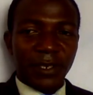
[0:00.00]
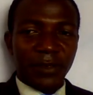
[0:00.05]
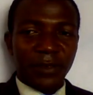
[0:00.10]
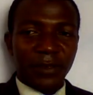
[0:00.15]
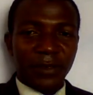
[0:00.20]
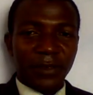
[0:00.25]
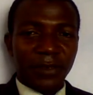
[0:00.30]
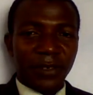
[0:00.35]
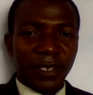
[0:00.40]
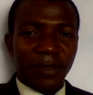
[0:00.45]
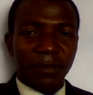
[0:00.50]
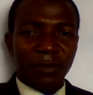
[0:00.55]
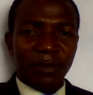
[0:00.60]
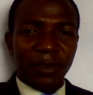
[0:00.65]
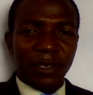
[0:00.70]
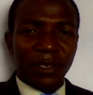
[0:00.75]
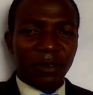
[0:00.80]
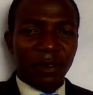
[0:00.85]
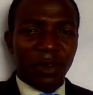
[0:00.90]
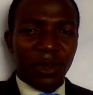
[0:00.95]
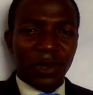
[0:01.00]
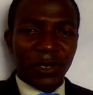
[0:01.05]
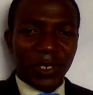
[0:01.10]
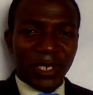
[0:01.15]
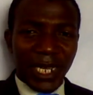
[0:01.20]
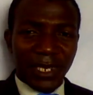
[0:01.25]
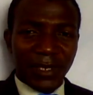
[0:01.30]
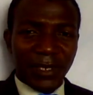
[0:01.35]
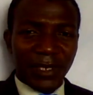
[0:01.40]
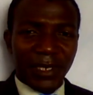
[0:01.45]
there is a
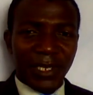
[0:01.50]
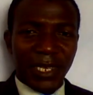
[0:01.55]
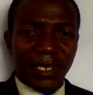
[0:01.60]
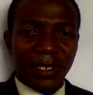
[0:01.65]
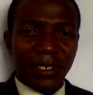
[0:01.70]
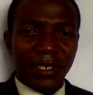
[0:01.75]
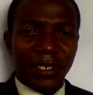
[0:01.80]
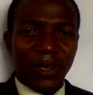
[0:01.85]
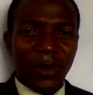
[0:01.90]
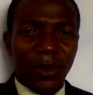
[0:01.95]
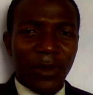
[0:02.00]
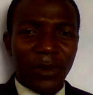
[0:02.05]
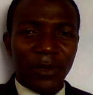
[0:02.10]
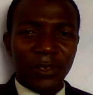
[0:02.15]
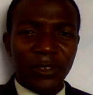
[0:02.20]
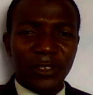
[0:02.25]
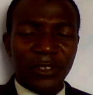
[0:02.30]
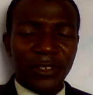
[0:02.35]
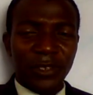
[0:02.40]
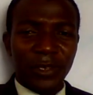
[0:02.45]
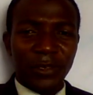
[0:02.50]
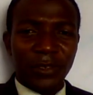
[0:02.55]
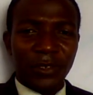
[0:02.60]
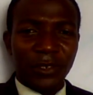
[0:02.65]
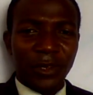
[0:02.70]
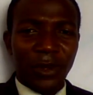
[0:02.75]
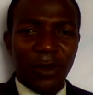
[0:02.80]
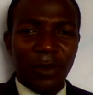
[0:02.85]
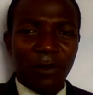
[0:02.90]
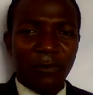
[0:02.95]
contact set. All
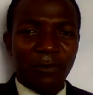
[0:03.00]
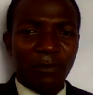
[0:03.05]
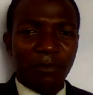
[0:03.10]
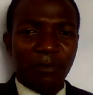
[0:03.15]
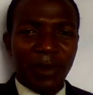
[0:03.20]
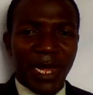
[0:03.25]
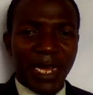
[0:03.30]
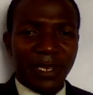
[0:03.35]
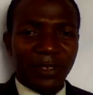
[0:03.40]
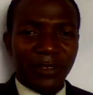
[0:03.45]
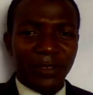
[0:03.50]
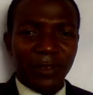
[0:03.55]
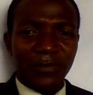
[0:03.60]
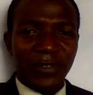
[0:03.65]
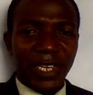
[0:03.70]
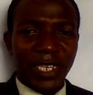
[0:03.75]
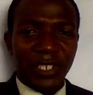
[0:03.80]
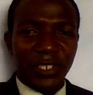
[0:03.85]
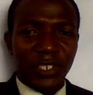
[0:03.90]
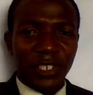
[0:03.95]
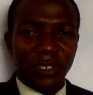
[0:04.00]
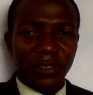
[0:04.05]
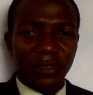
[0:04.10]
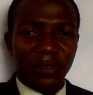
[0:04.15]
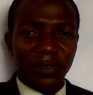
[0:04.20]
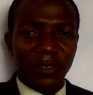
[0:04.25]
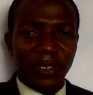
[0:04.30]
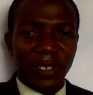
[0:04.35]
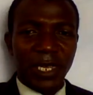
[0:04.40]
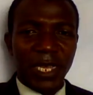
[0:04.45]
sorts of parts of
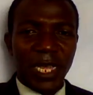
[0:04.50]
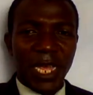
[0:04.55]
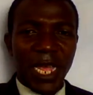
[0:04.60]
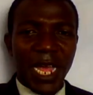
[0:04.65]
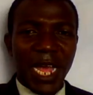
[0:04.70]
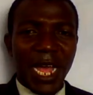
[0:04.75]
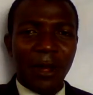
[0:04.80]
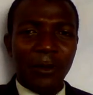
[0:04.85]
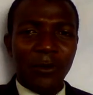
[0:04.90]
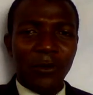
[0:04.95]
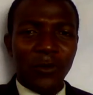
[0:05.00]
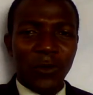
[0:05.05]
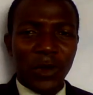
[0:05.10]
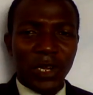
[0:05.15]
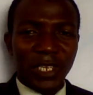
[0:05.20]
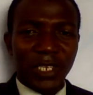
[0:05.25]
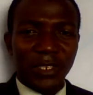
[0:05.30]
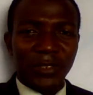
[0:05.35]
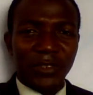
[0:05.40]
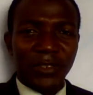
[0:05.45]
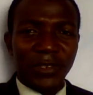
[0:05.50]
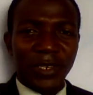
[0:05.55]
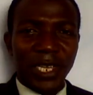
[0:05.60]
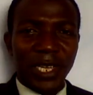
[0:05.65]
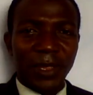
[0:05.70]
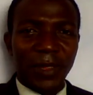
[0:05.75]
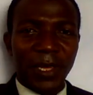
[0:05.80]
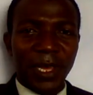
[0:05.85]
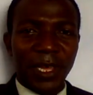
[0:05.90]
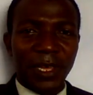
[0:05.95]
engines are working
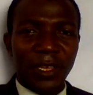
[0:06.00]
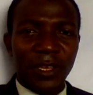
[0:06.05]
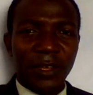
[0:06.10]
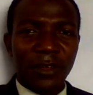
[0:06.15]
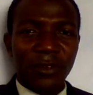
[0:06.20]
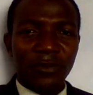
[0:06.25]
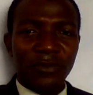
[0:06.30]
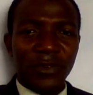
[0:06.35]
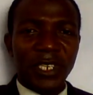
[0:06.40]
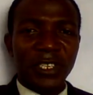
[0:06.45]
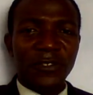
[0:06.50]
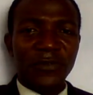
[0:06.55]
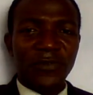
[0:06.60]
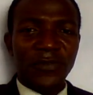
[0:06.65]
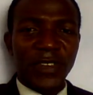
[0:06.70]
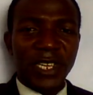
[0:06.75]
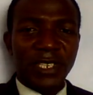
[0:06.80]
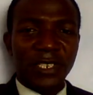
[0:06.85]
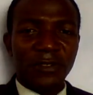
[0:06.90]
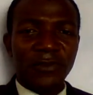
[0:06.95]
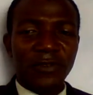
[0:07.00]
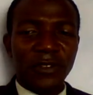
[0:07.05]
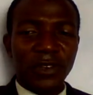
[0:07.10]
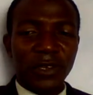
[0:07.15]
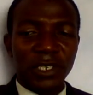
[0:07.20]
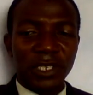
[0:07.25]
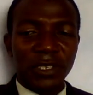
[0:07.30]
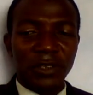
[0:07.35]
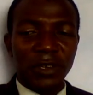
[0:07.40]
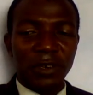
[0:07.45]
together for the effective
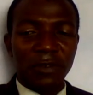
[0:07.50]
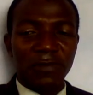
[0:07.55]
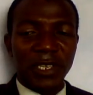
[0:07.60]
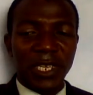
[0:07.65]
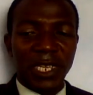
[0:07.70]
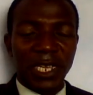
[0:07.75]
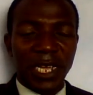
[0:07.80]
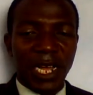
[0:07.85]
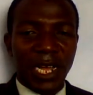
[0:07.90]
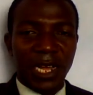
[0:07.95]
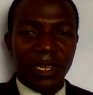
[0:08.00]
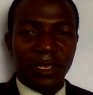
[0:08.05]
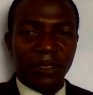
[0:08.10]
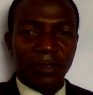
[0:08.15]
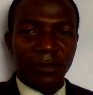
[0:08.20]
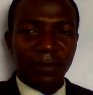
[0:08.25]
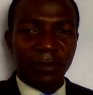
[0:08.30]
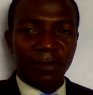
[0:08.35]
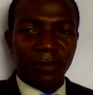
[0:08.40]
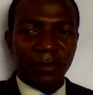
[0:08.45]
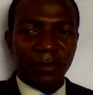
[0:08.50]
running of the car.